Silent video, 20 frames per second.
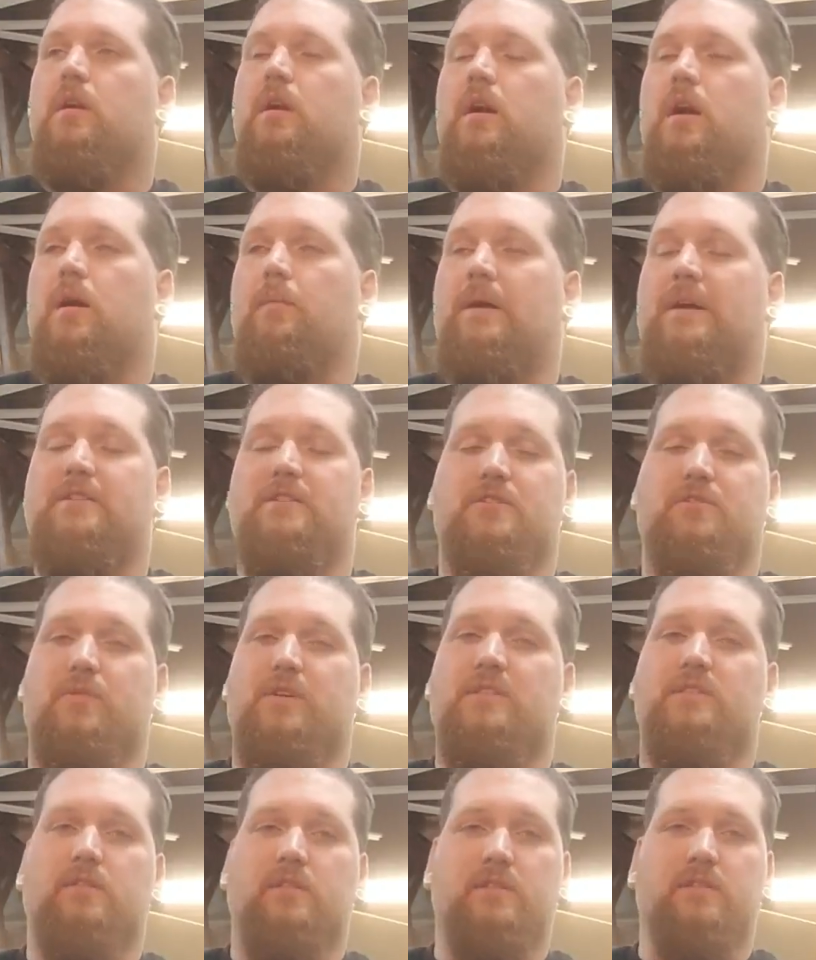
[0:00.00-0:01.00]
I just
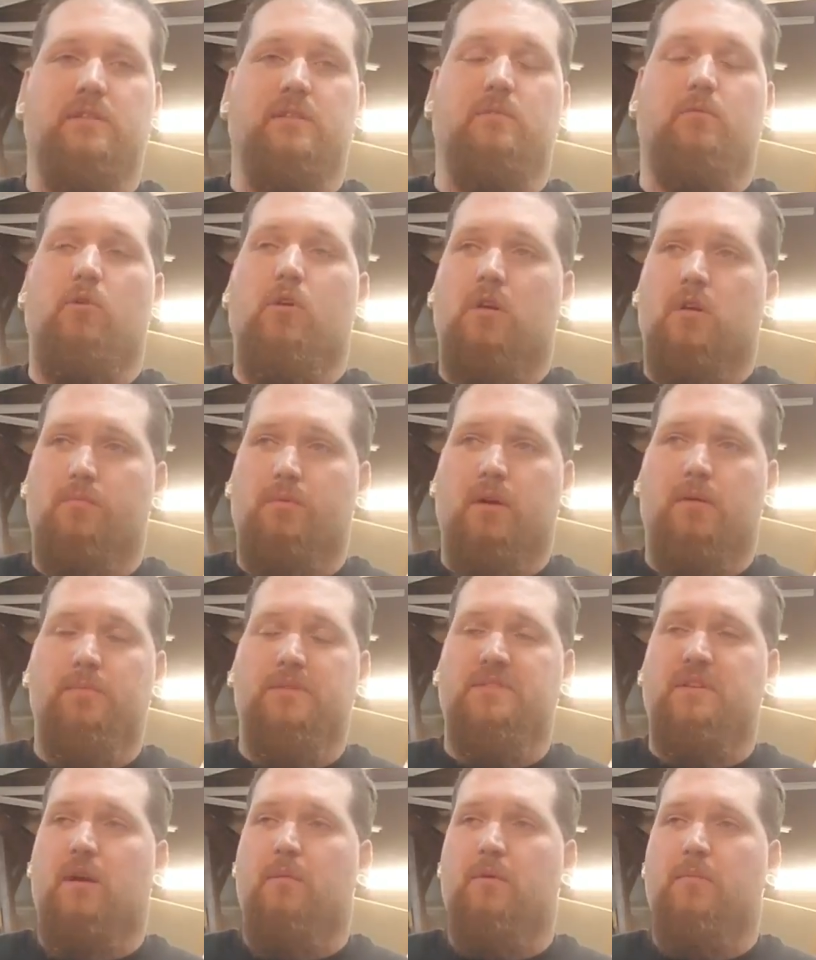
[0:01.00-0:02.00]
recently did a water pump
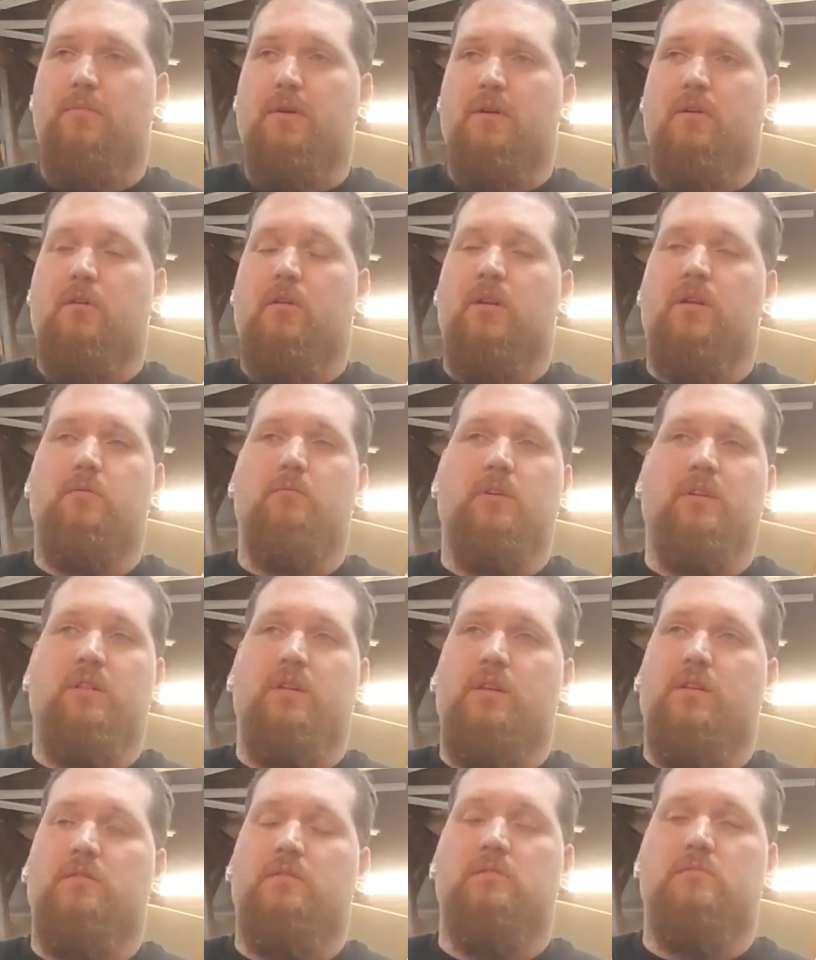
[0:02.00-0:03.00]
and timing belt on it
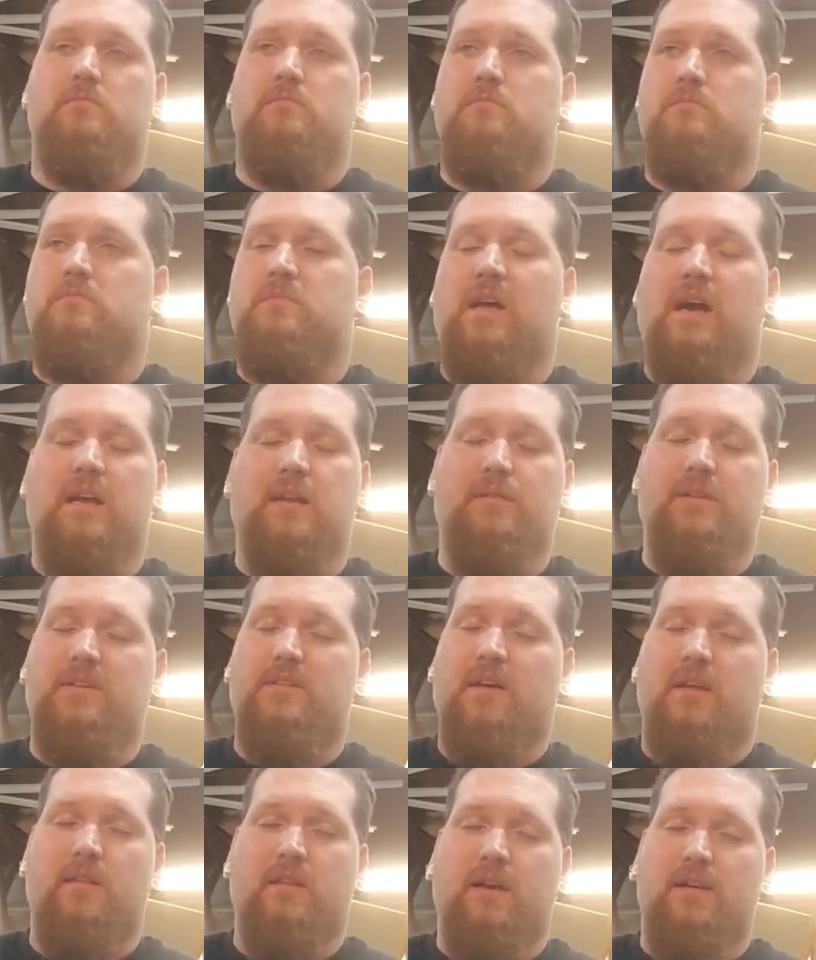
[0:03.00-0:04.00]
within not even
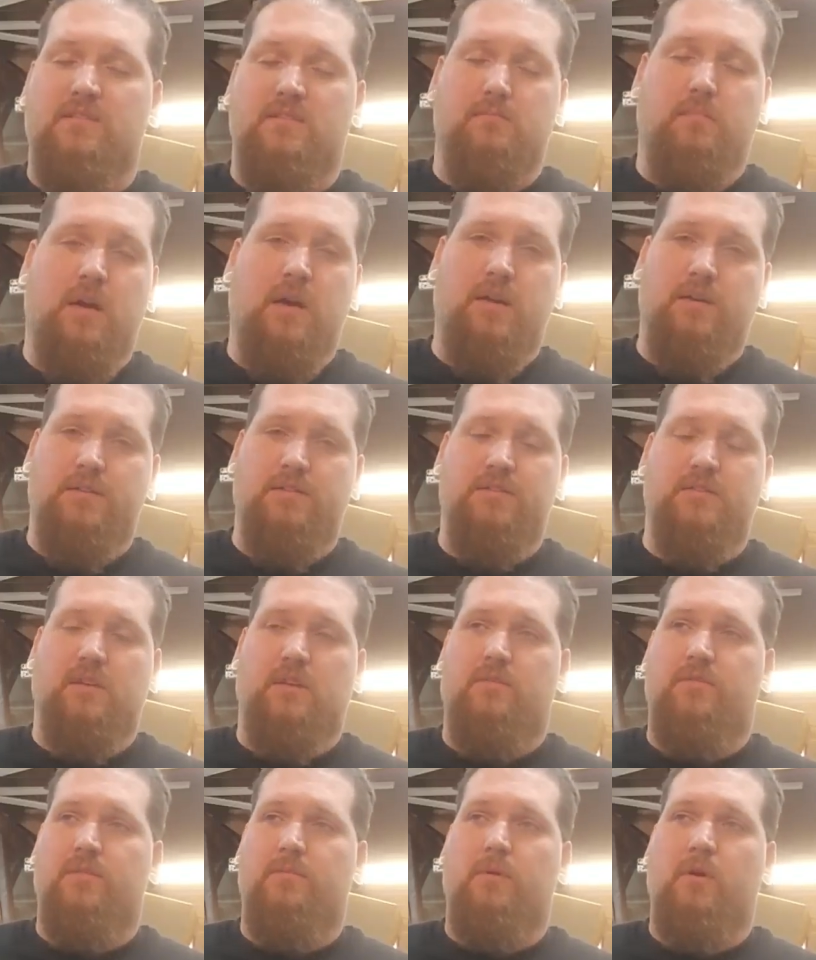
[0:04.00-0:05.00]
10,000 miles
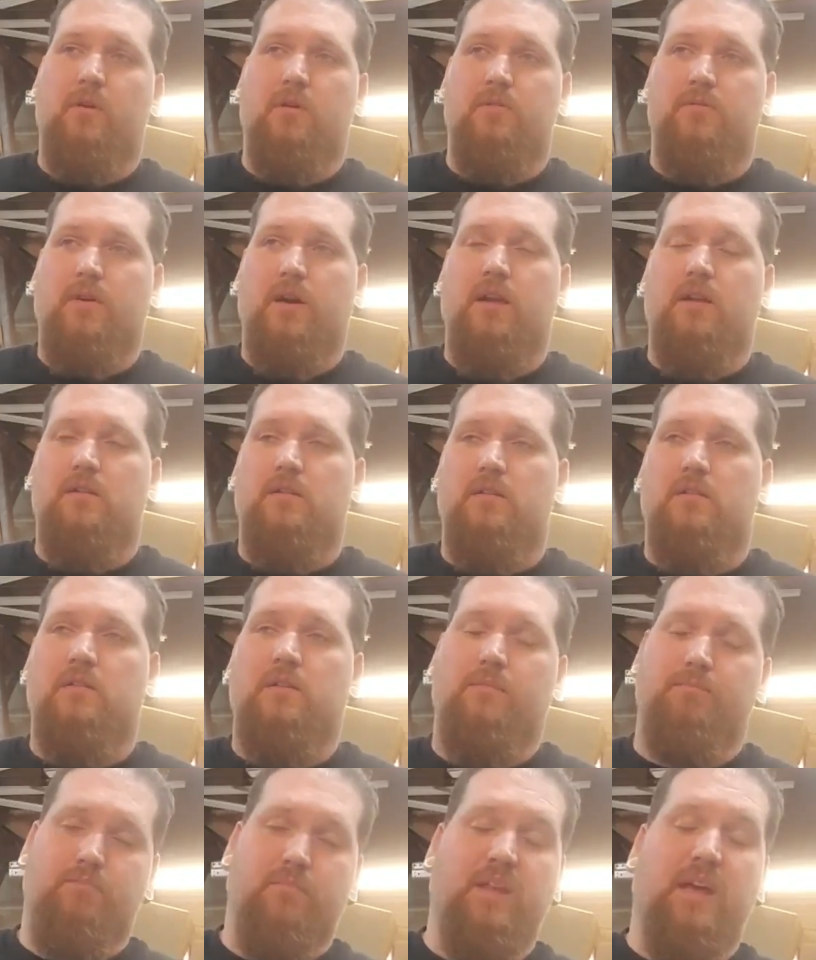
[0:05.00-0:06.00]
of the motor finally,
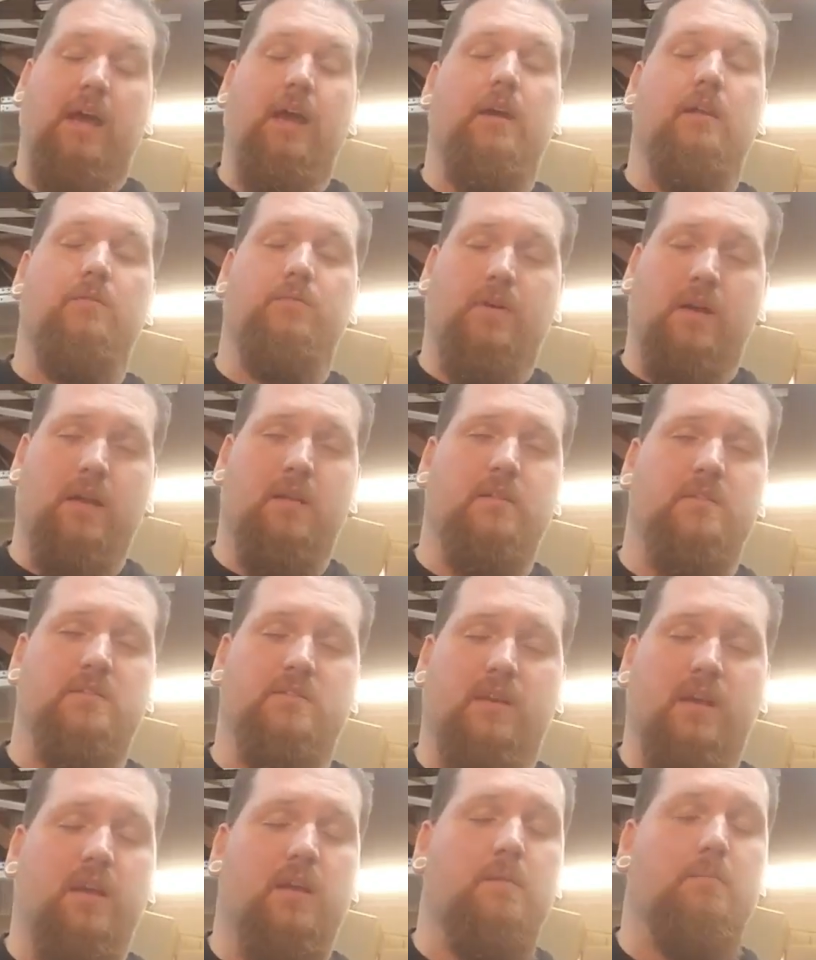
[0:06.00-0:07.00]
the head finally
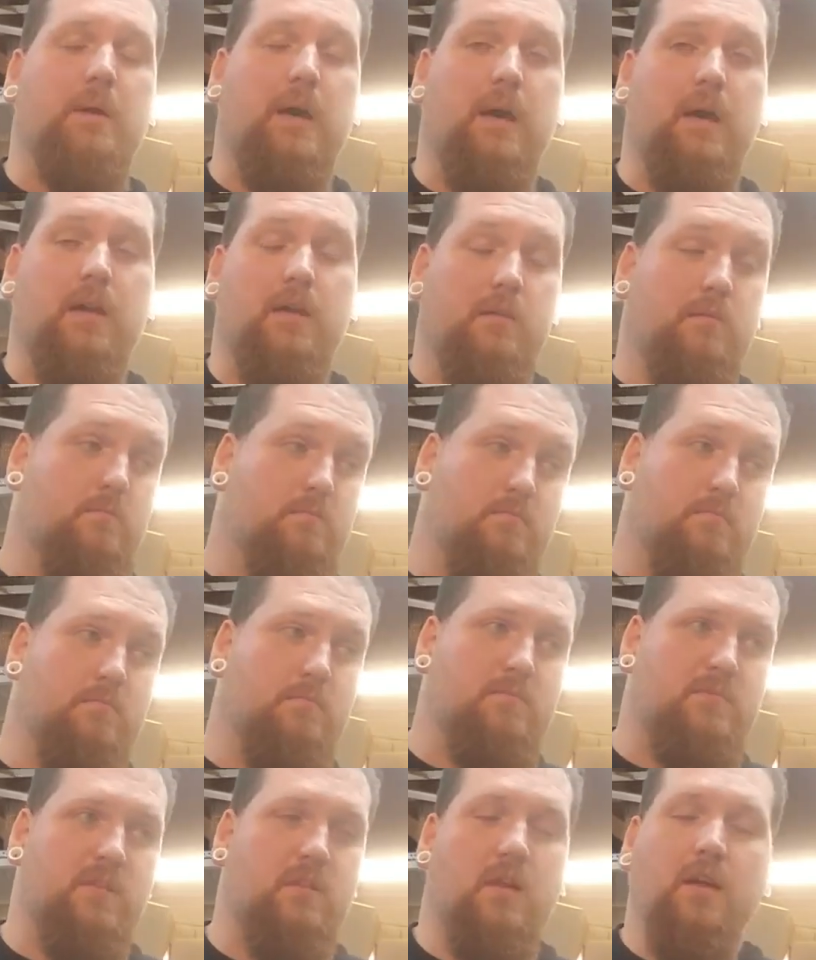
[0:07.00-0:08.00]
saying goodbye
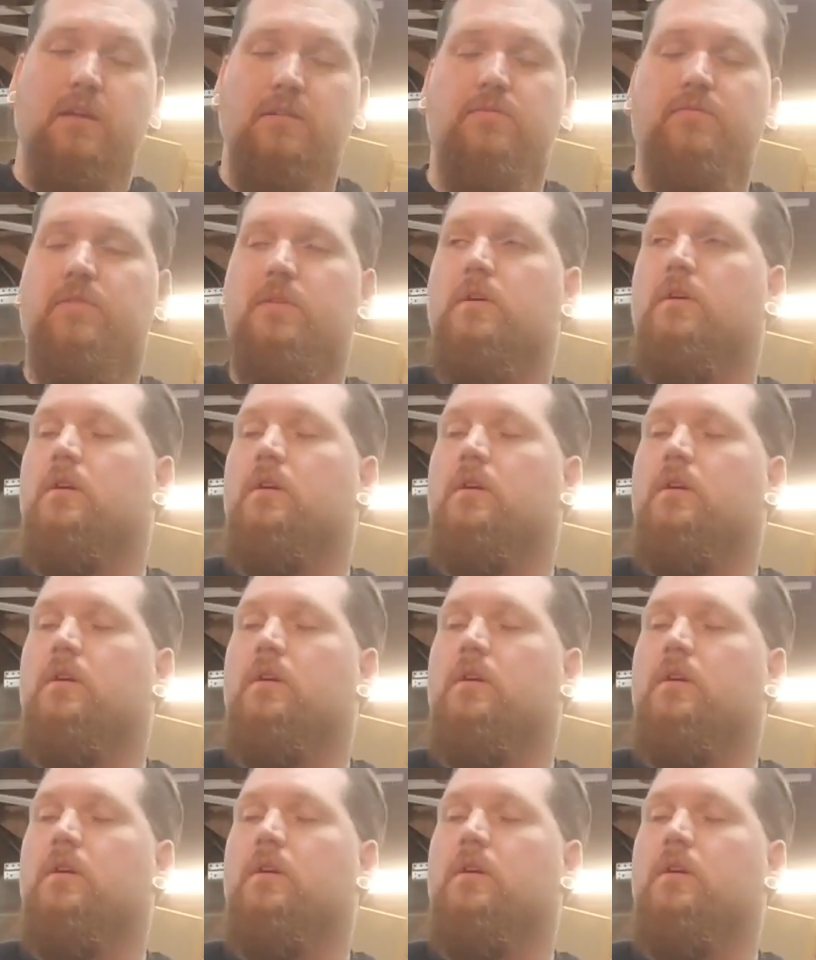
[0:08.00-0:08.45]
to life.